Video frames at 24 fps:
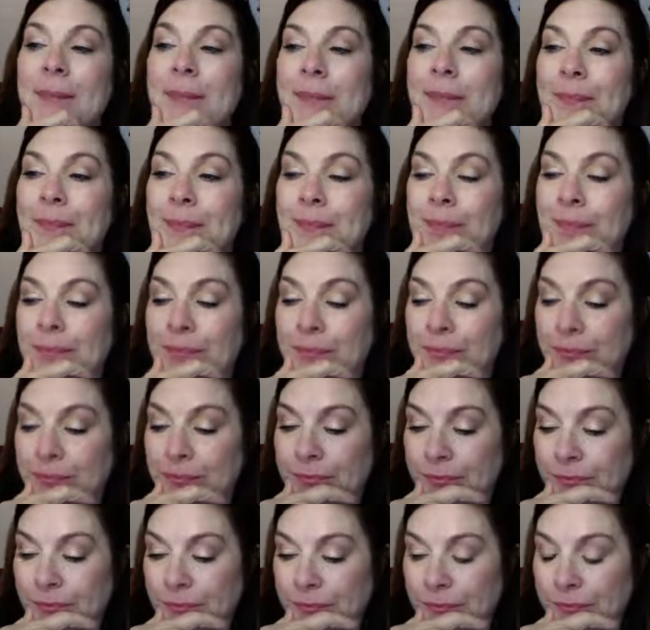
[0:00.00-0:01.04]

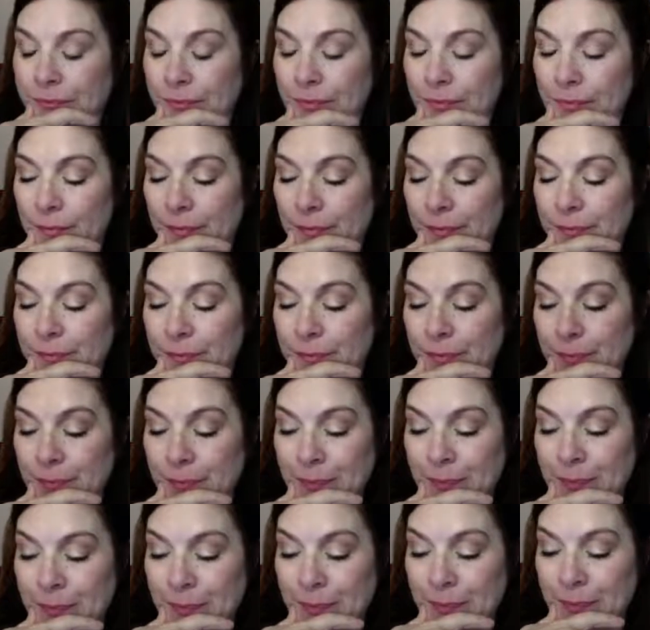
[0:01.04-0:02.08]

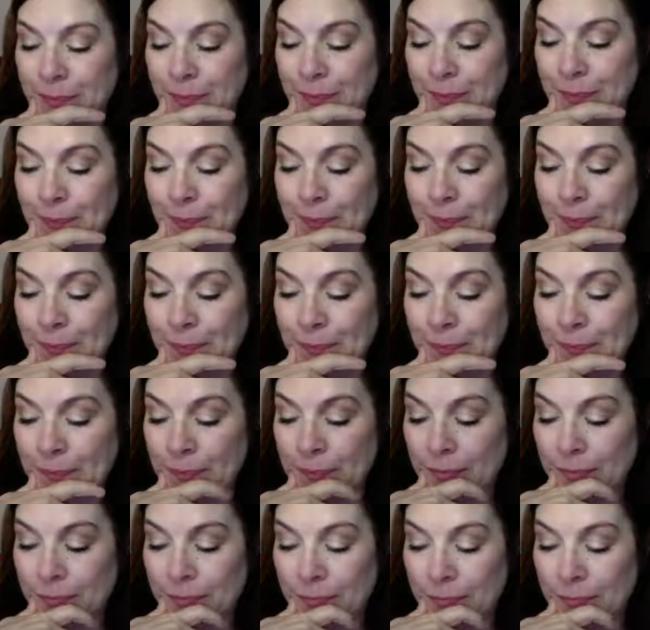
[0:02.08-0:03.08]
Nobody speaks.